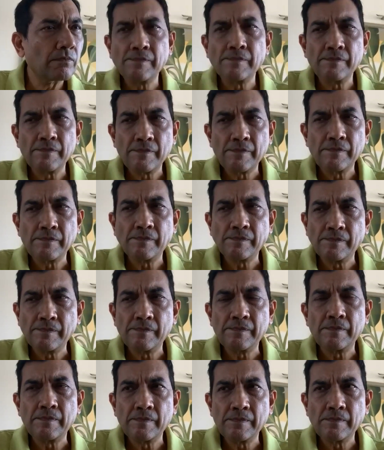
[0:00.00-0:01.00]
restaurants
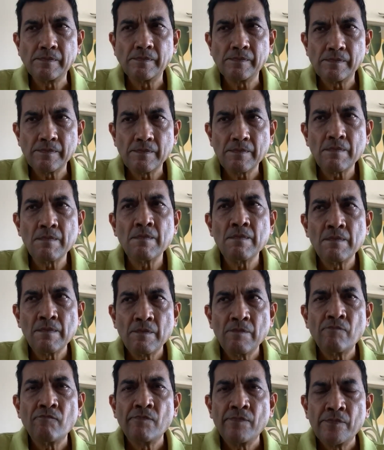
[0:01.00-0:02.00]
can do
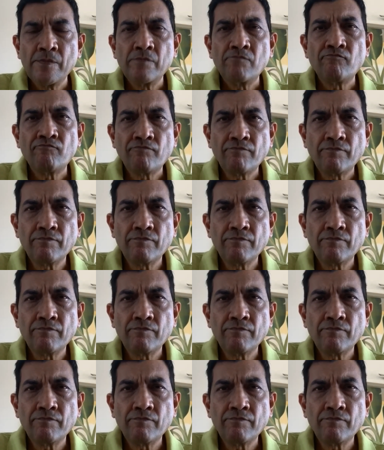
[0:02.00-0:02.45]
you, I'm not even,